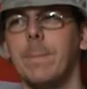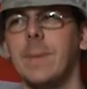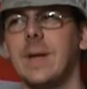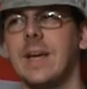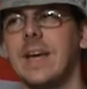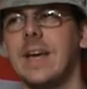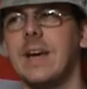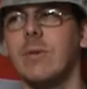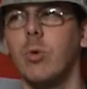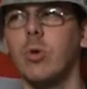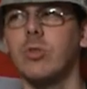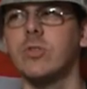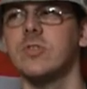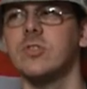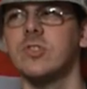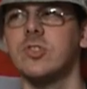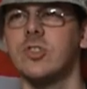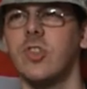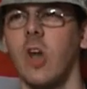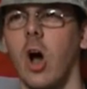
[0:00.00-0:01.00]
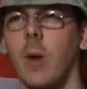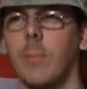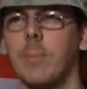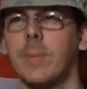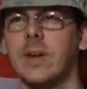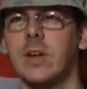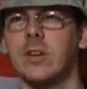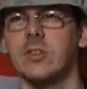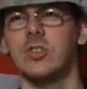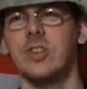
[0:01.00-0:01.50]
it, it wouldn't stop
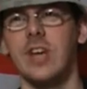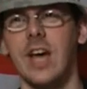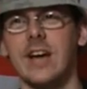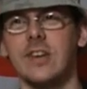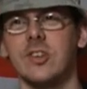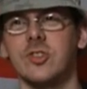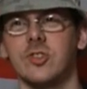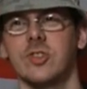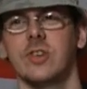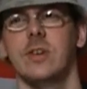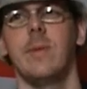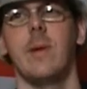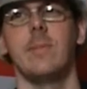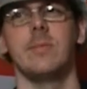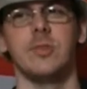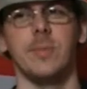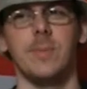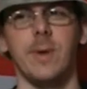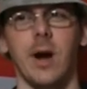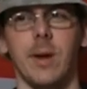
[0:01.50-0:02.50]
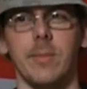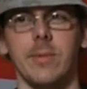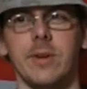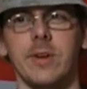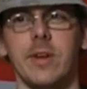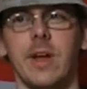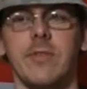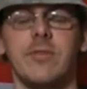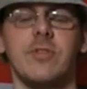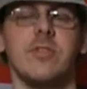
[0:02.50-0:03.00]
because yes, the members of
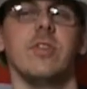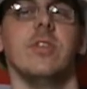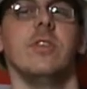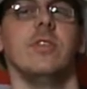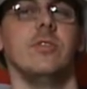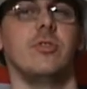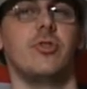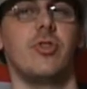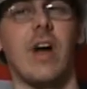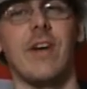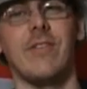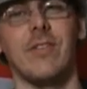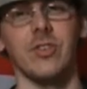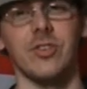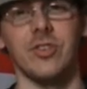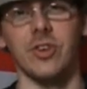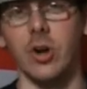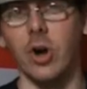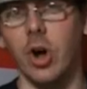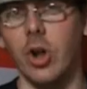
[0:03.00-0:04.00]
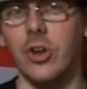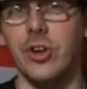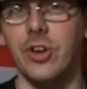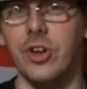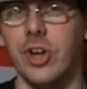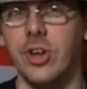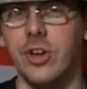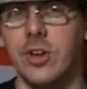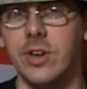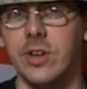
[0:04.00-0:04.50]
parliament have to travel to
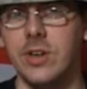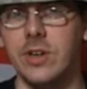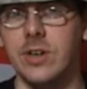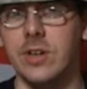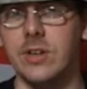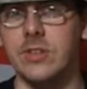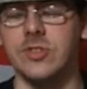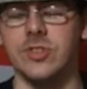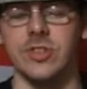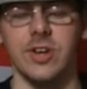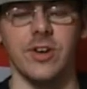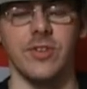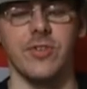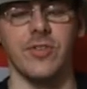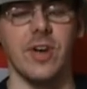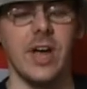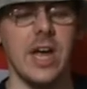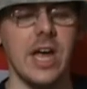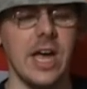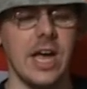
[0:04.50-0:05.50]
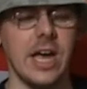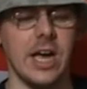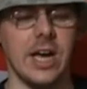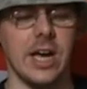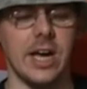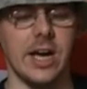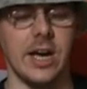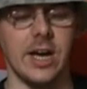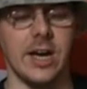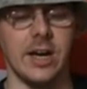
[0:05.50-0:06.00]
London and stuff
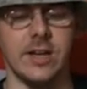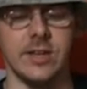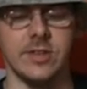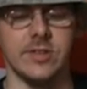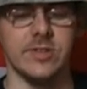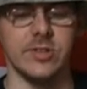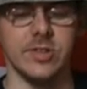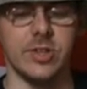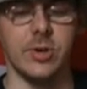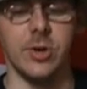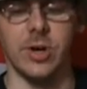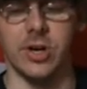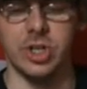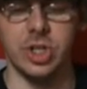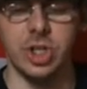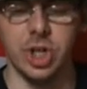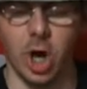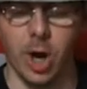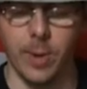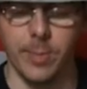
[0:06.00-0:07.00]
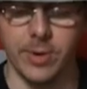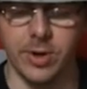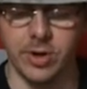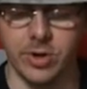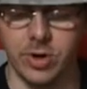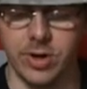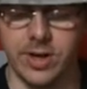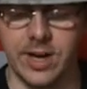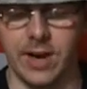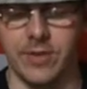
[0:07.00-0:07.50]
uh, to do a job and
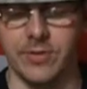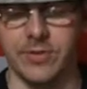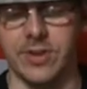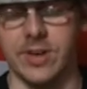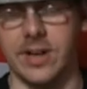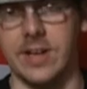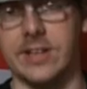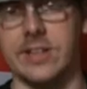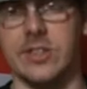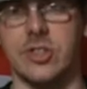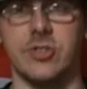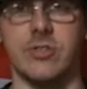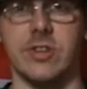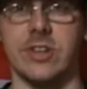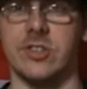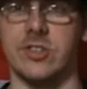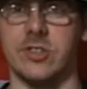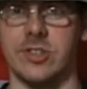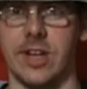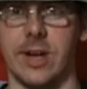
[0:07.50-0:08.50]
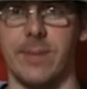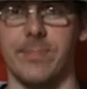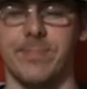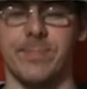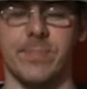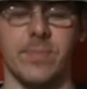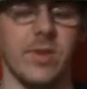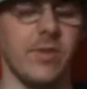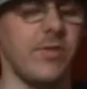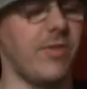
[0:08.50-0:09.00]
look after their districts and that.
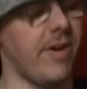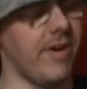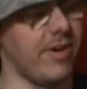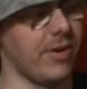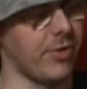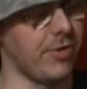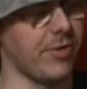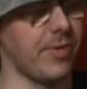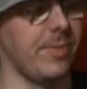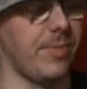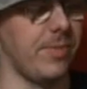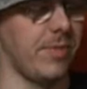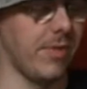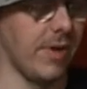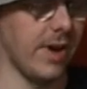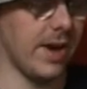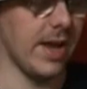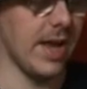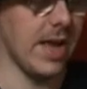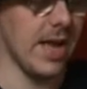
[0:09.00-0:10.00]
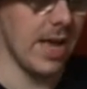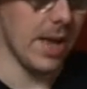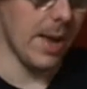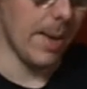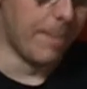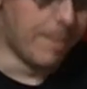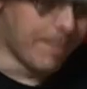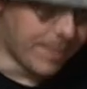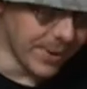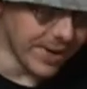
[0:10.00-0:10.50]
Fair enough, right?
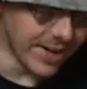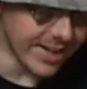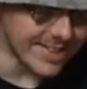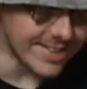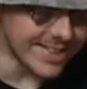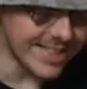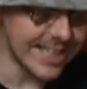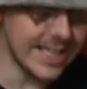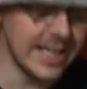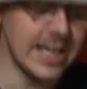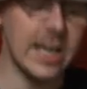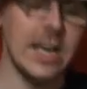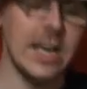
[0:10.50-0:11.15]
But